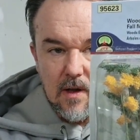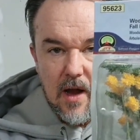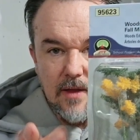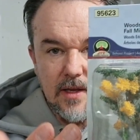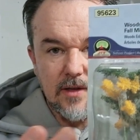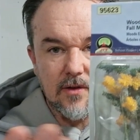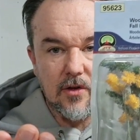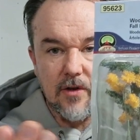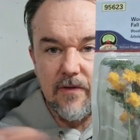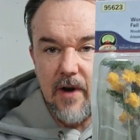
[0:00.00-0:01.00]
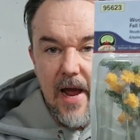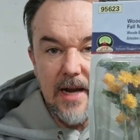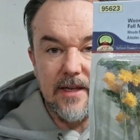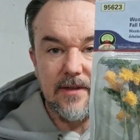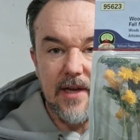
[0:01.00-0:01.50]
And these are good for
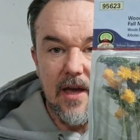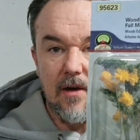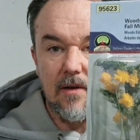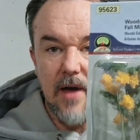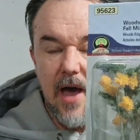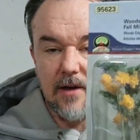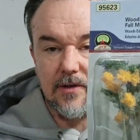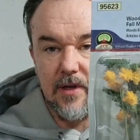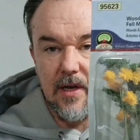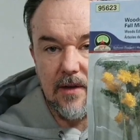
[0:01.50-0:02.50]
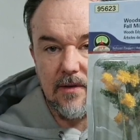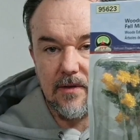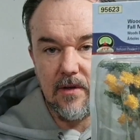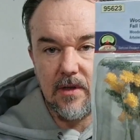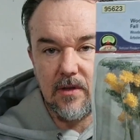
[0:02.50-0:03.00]
any scale, actually.
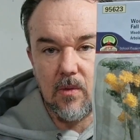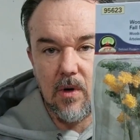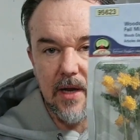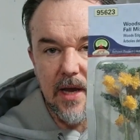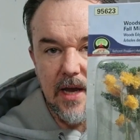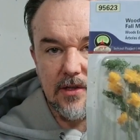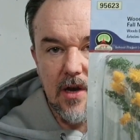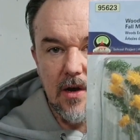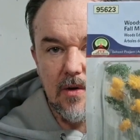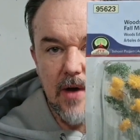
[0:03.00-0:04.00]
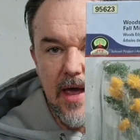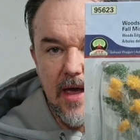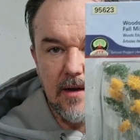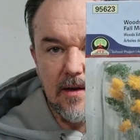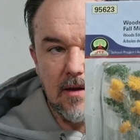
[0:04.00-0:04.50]
So these will work HO,
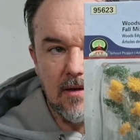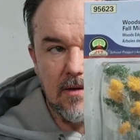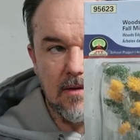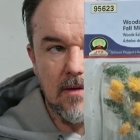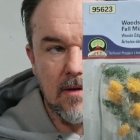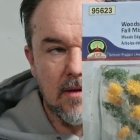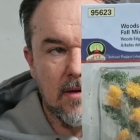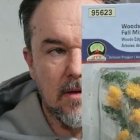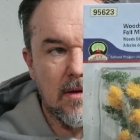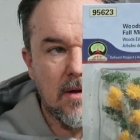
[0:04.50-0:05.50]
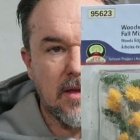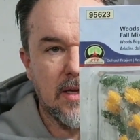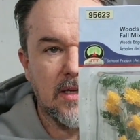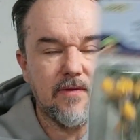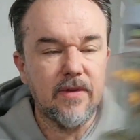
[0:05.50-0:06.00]
N. I
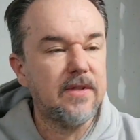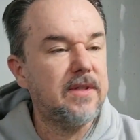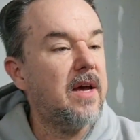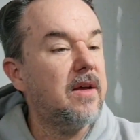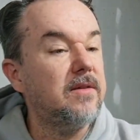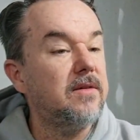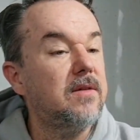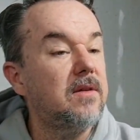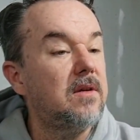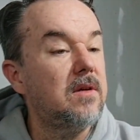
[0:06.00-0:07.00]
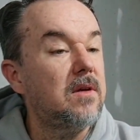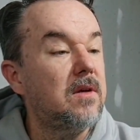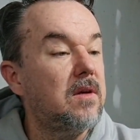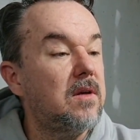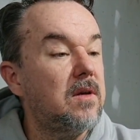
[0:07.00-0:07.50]
think it even says
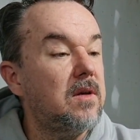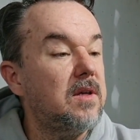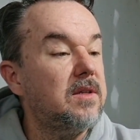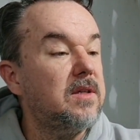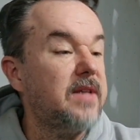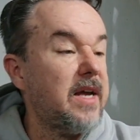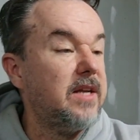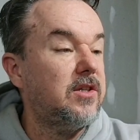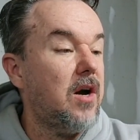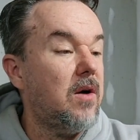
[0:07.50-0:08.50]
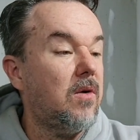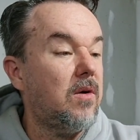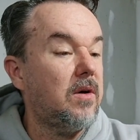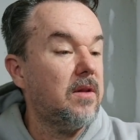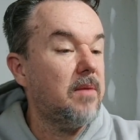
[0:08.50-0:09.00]
HO
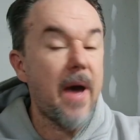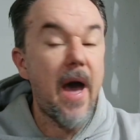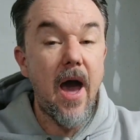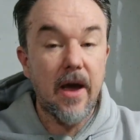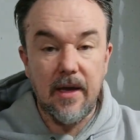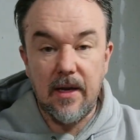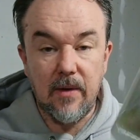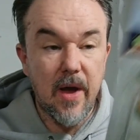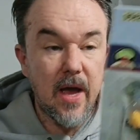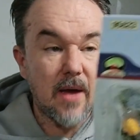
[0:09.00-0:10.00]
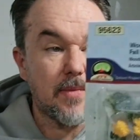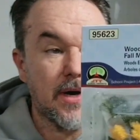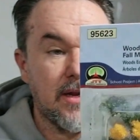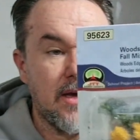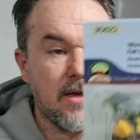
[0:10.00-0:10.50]
on the back anyway,
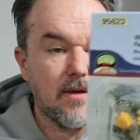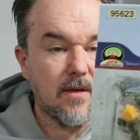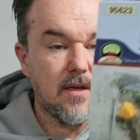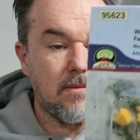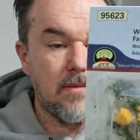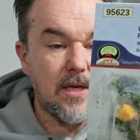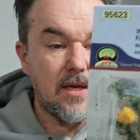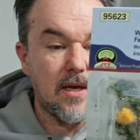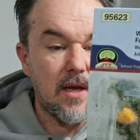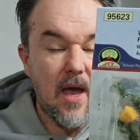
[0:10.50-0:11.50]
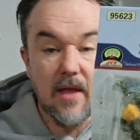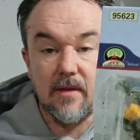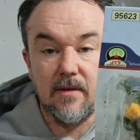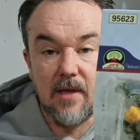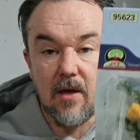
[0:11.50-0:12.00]
but it can be
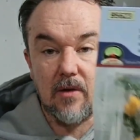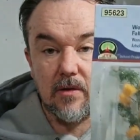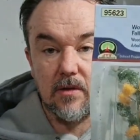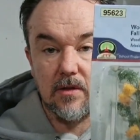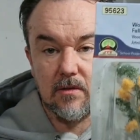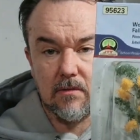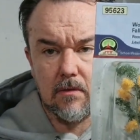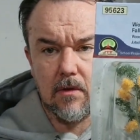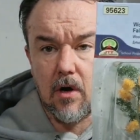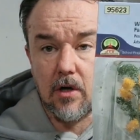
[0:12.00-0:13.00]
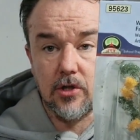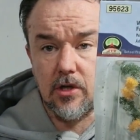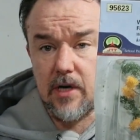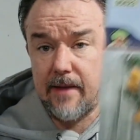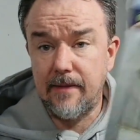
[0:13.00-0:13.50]
N scale. They're just
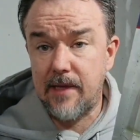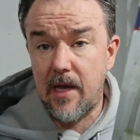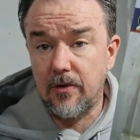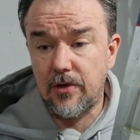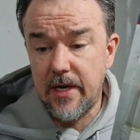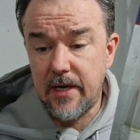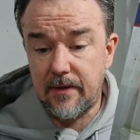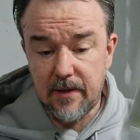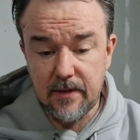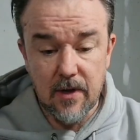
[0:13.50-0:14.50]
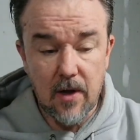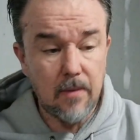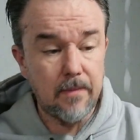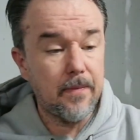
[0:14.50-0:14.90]
larger N scale trees, that's all.